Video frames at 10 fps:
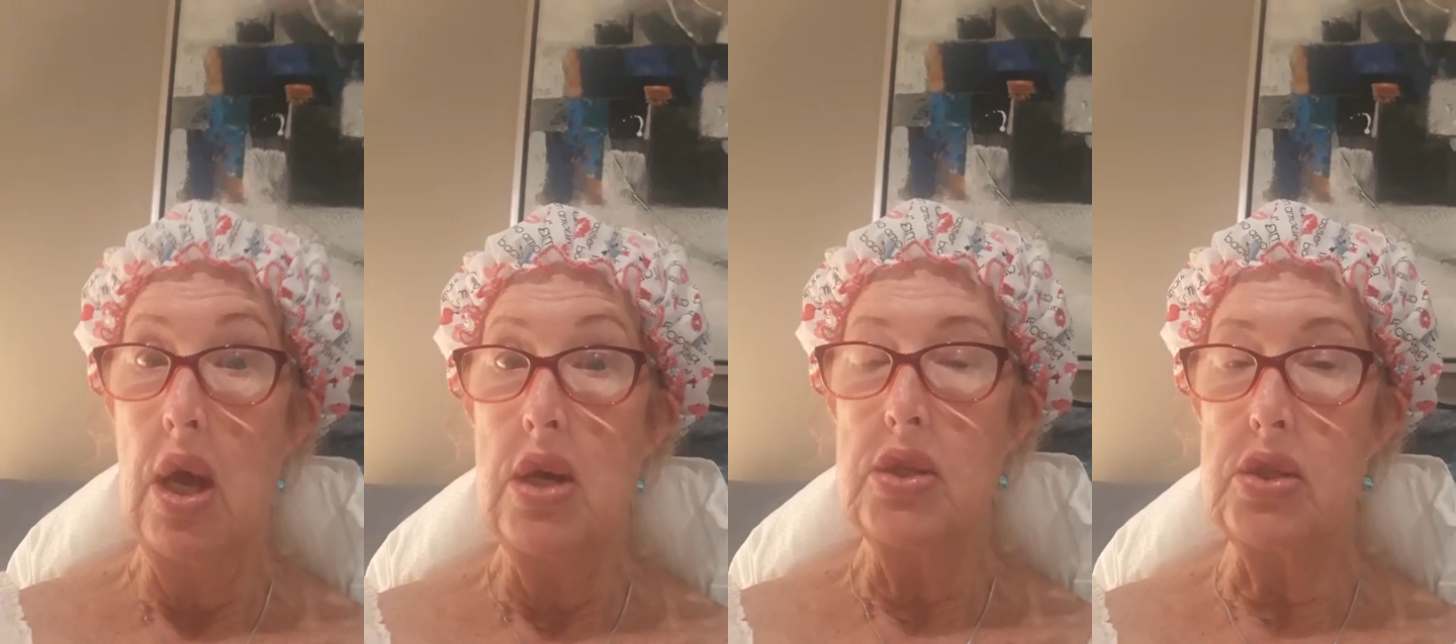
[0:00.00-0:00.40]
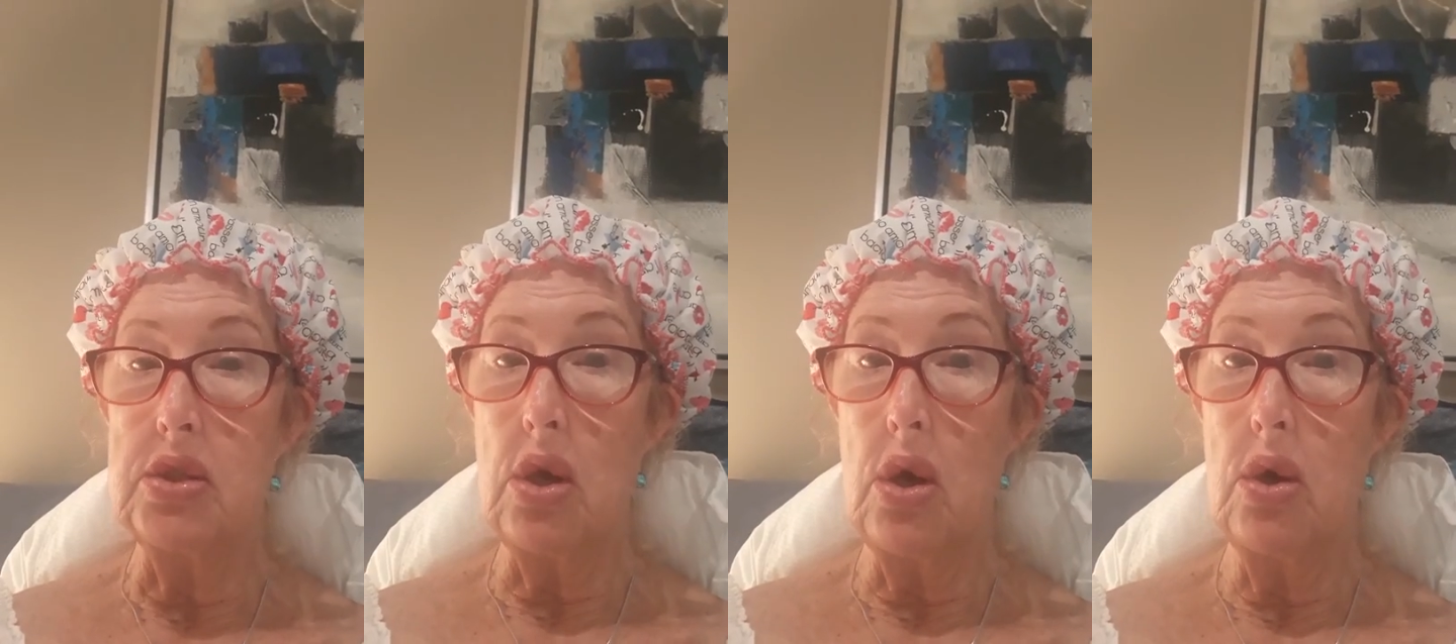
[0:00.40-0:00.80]

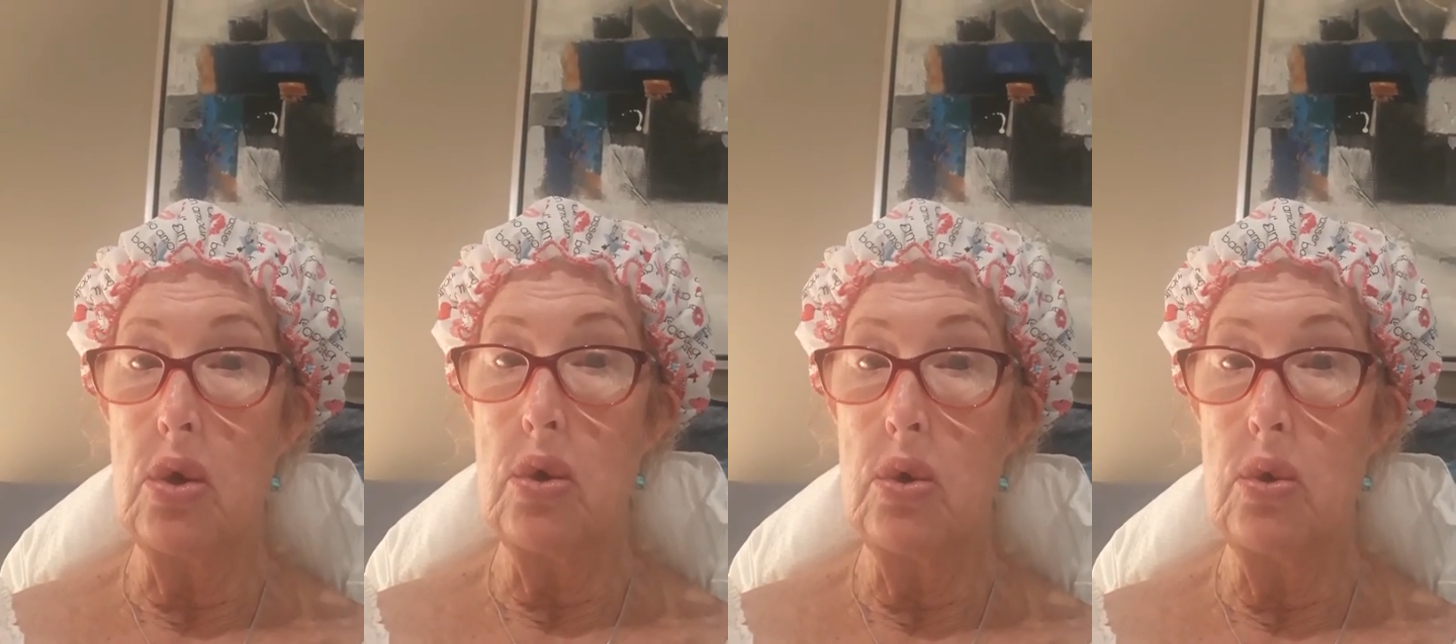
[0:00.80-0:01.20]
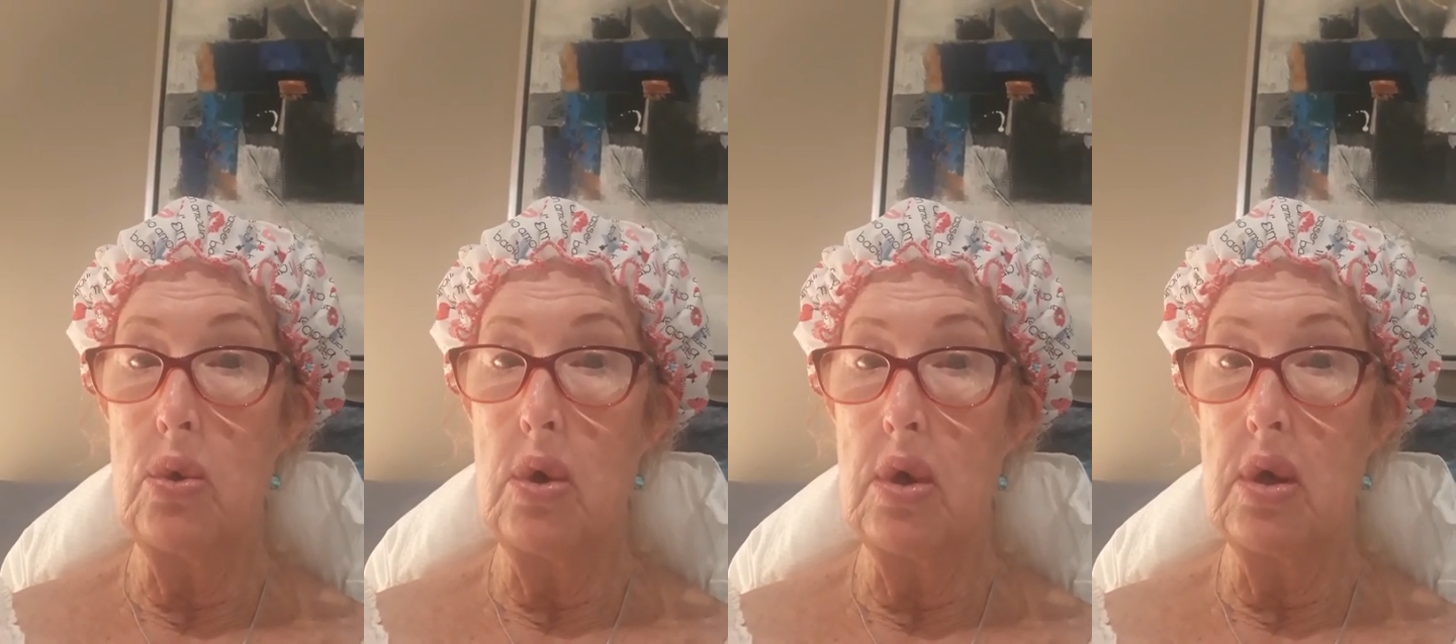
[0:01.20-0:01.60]

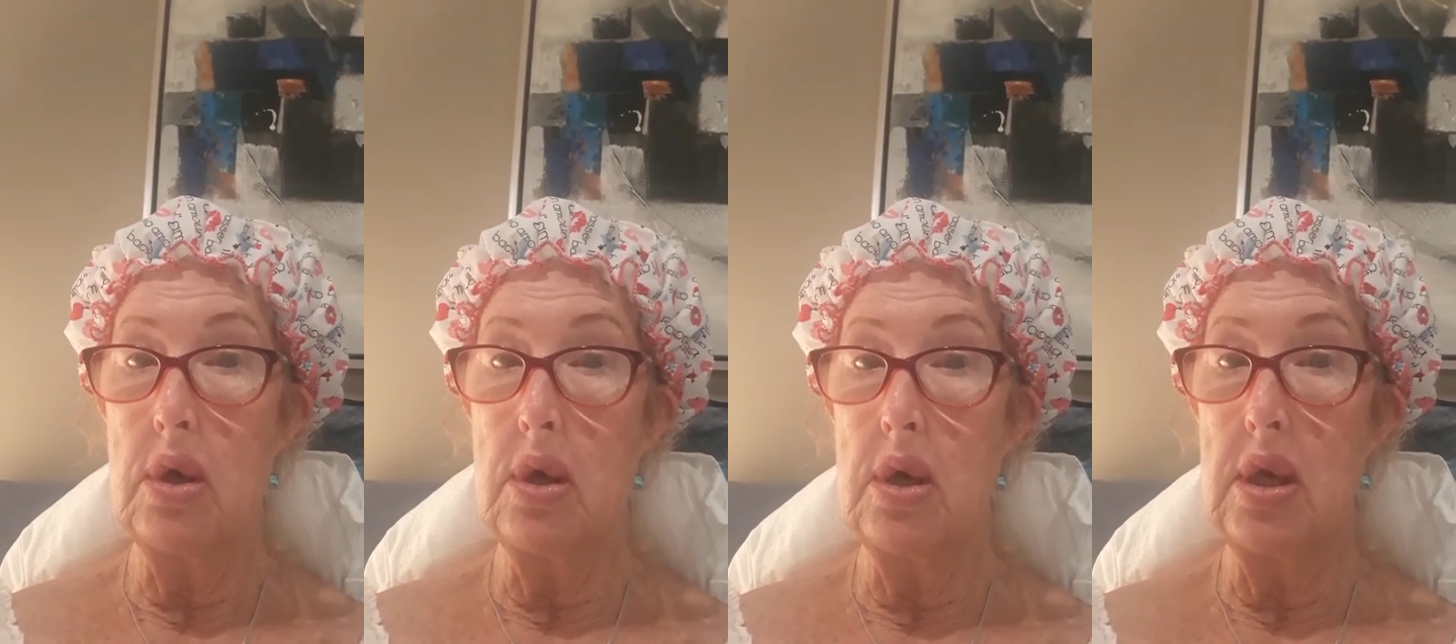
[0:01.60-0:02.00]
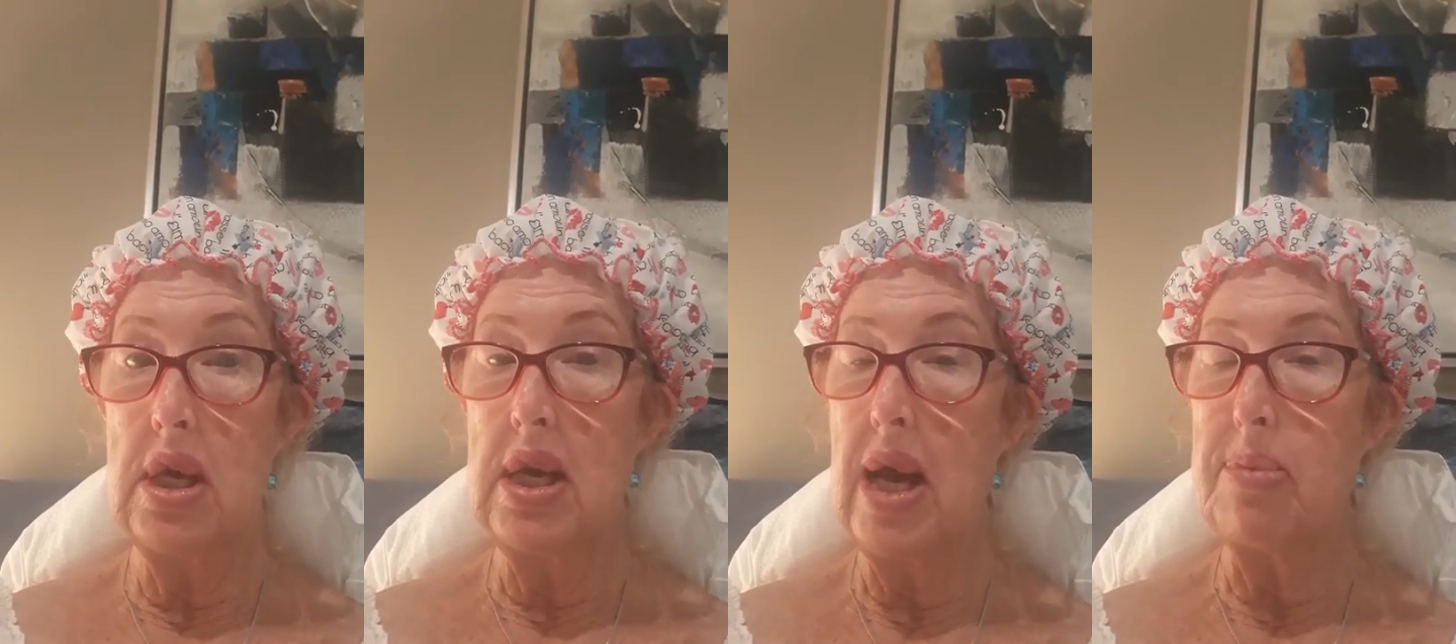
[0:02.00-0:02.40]
So
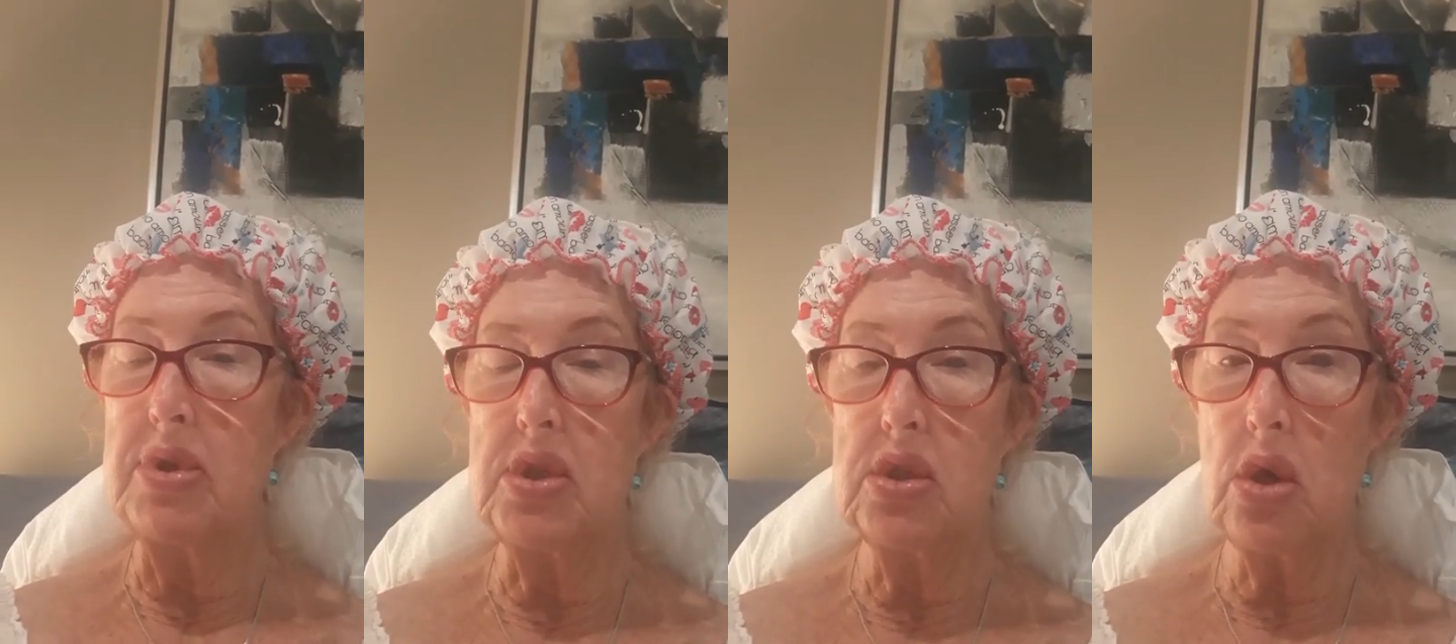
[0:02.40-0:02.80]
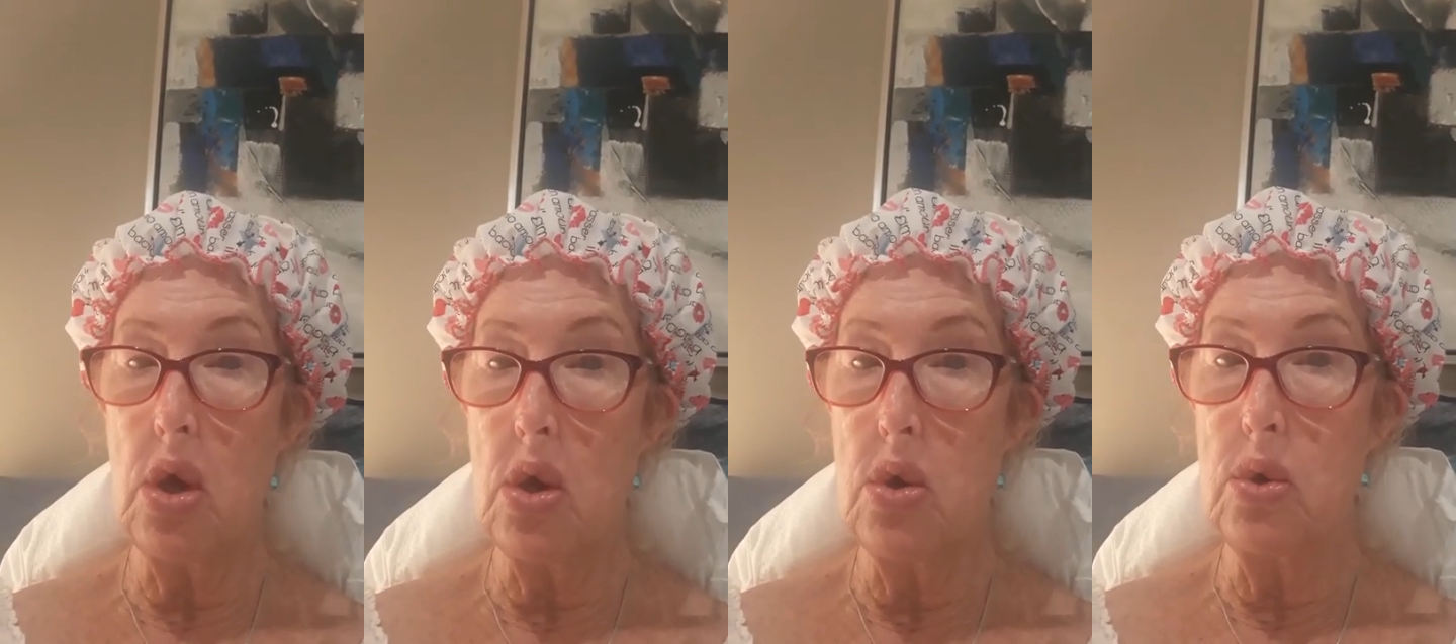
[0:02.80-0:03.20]
it happened
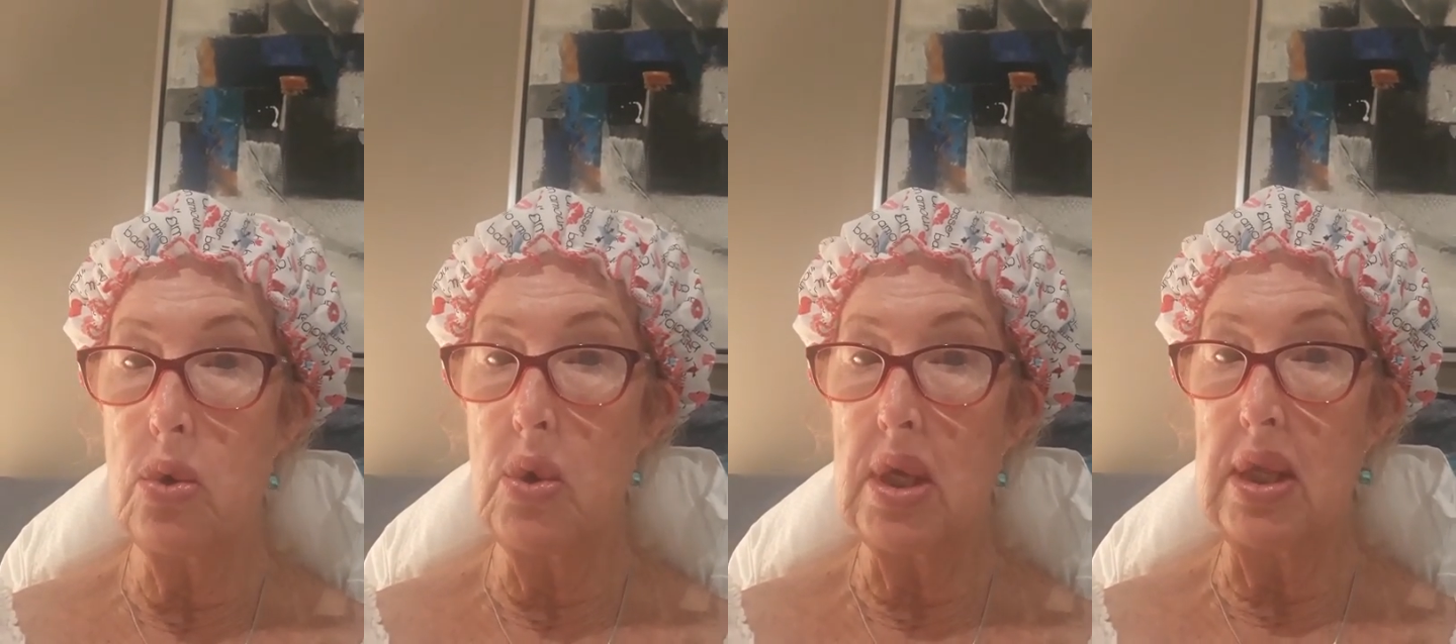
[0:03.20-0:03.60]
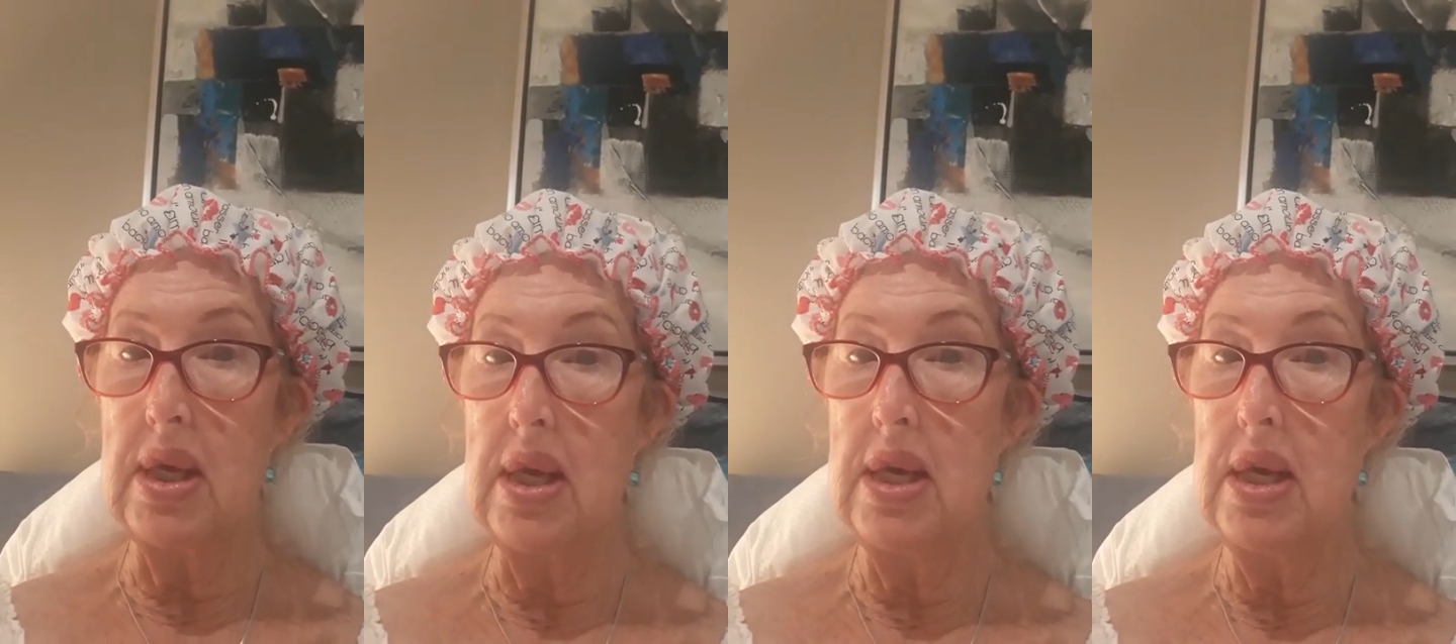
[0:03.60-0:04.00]
so
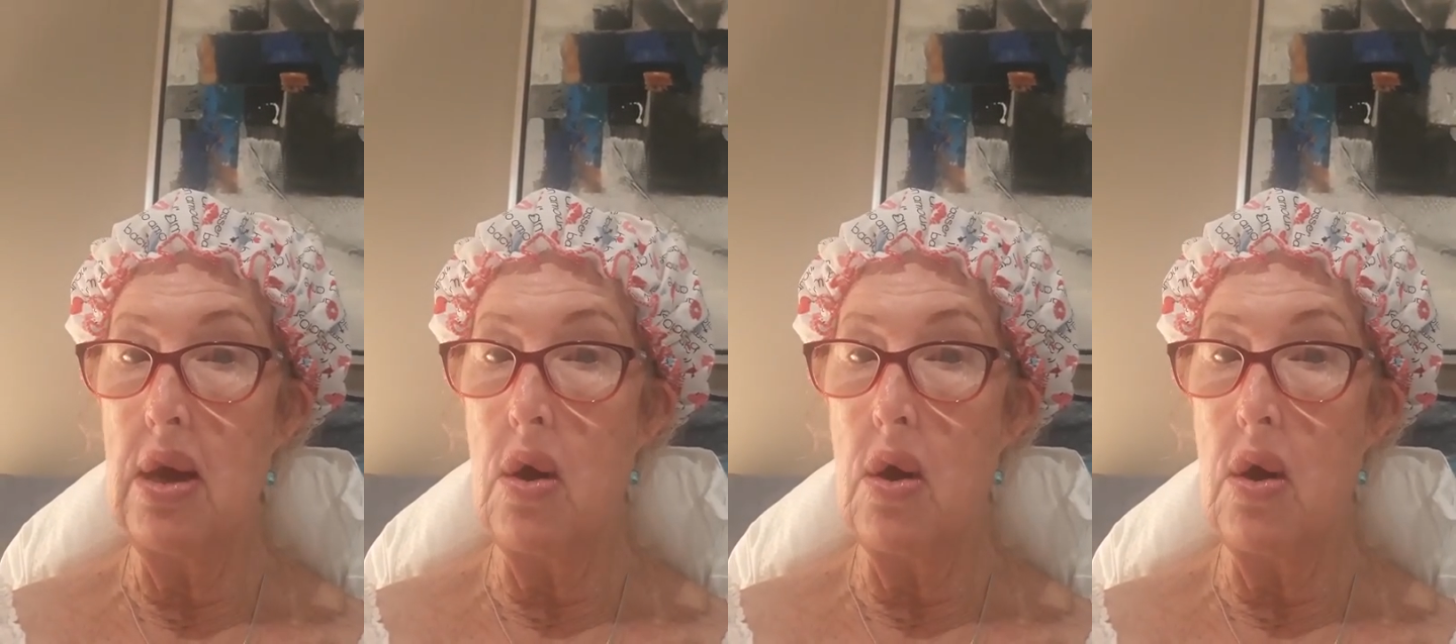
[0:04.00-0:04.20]
quickly.